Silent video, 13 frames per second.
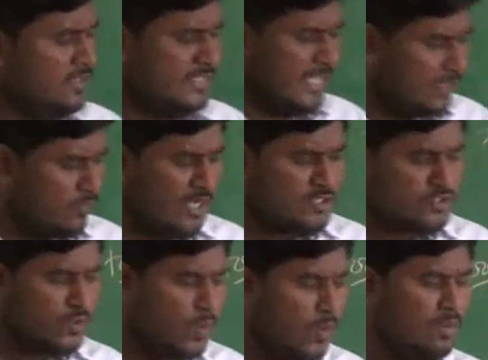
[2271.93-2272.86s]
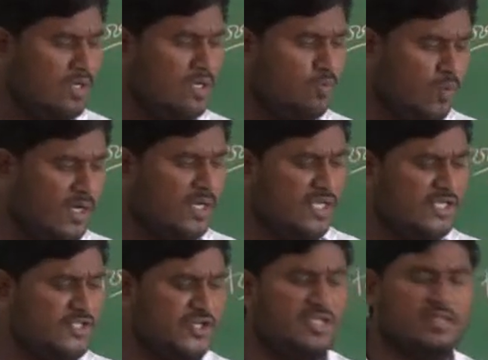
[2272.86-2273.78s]
There was only one
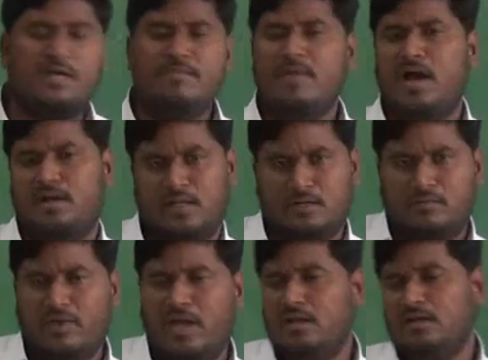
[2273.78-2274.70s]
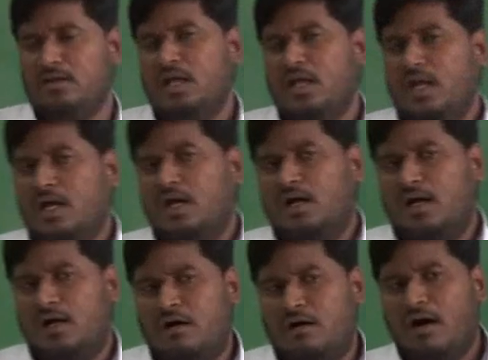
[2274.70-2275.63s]
hitch in the matter. When
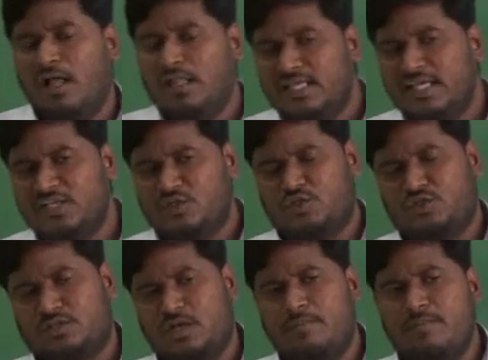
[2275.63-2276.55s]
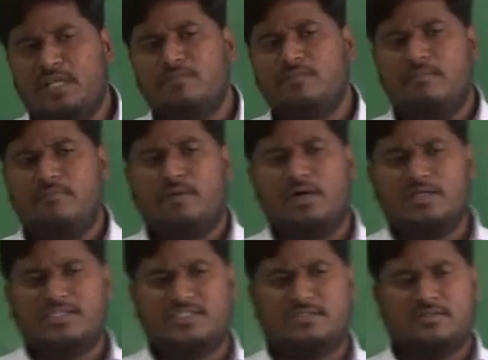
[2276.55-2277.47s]
all these committee
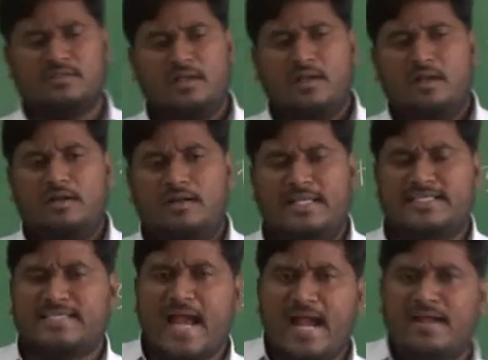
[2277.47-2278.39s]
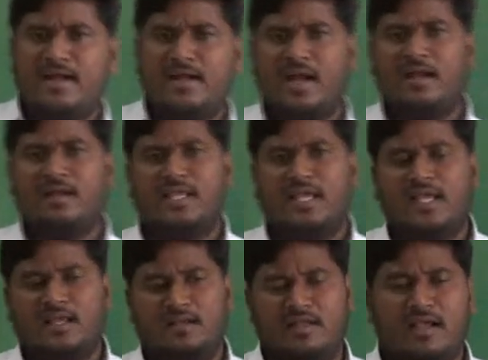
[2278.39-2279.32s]
members decided and
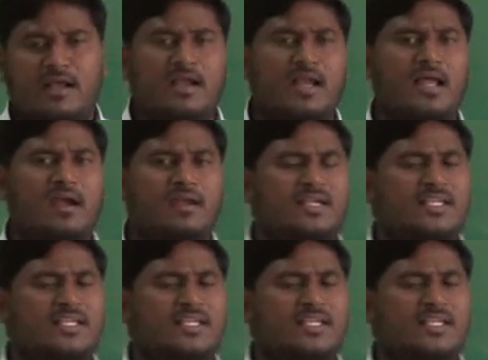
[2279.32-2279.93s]
they declared